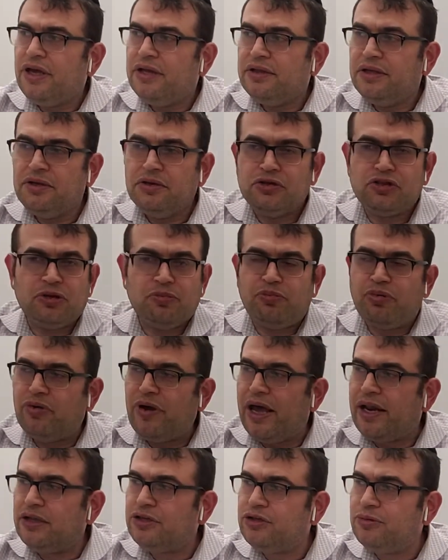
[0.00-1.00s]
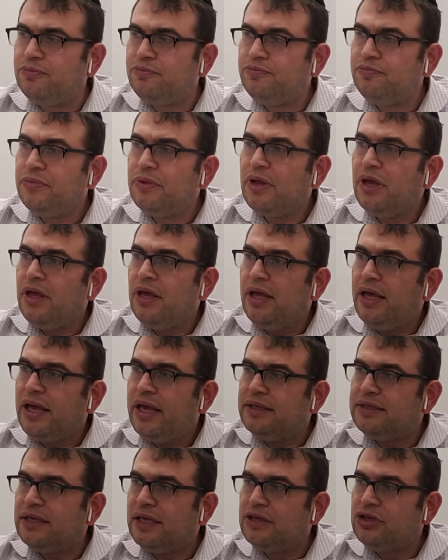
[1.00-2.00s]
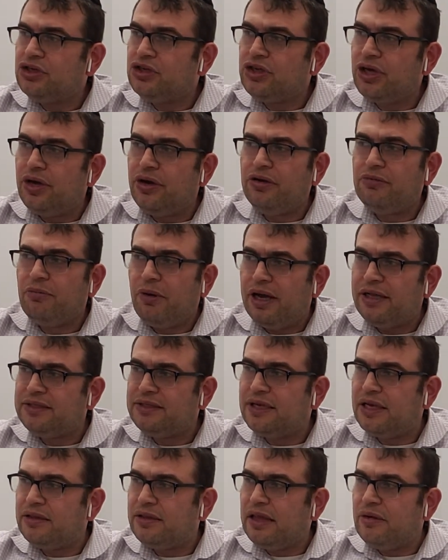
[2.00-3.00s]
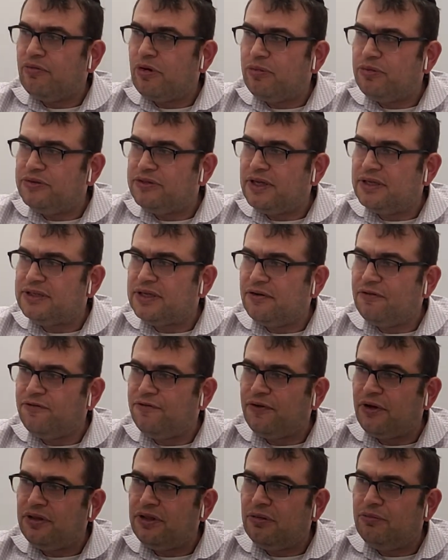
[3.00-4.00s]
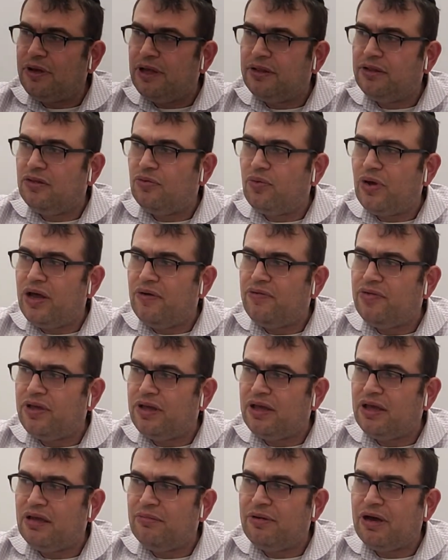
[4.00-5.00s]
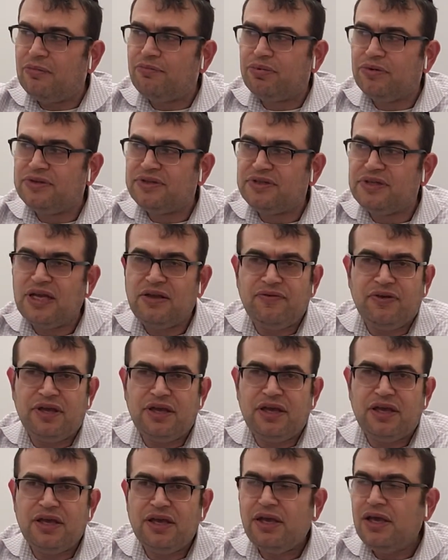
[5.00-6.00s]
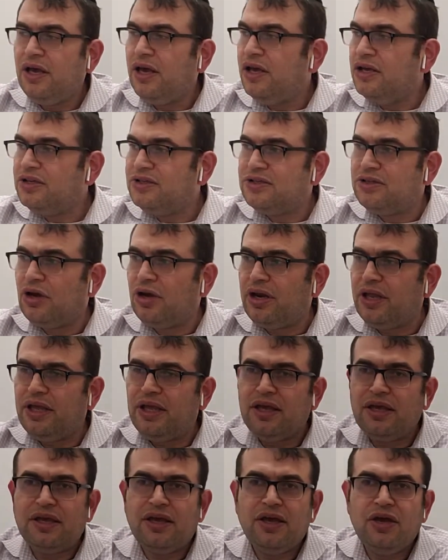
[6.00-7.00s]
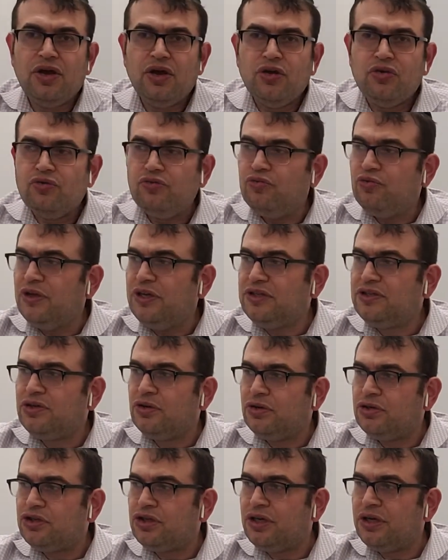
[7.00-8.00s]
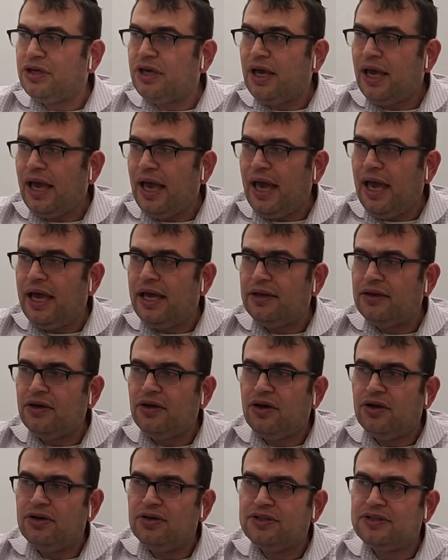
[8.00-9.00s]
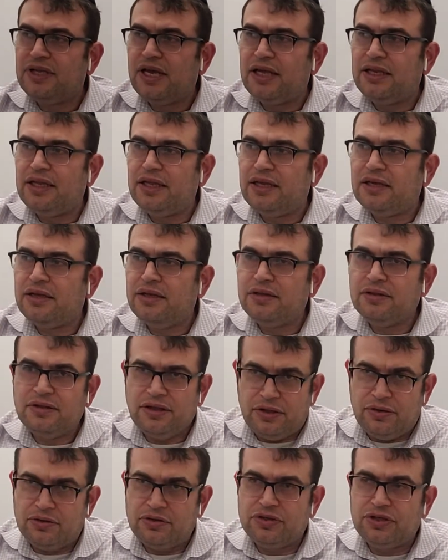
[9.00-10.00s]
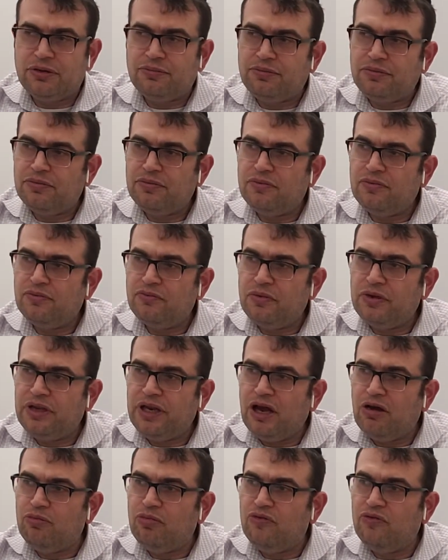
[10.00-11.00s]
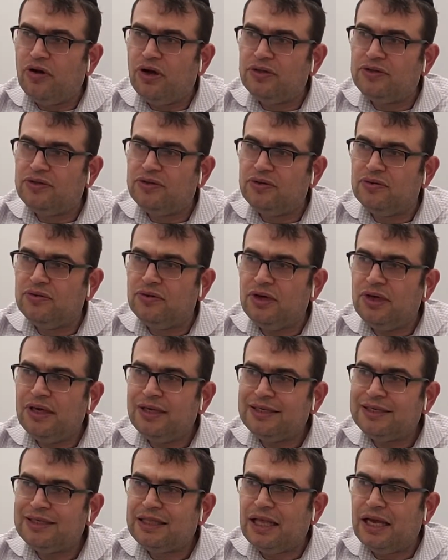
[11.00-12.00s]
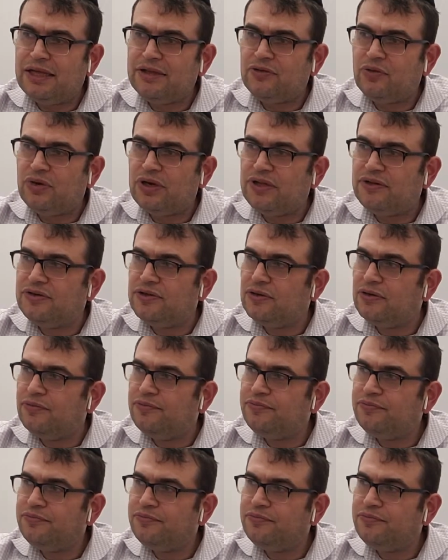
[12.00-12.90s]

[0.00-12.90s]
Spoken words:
Leadership paradigm is a shared mindset that represents a fundamental way of thinking about perceiving, studying, researching, and understanding leadership. We now move on to slide 22.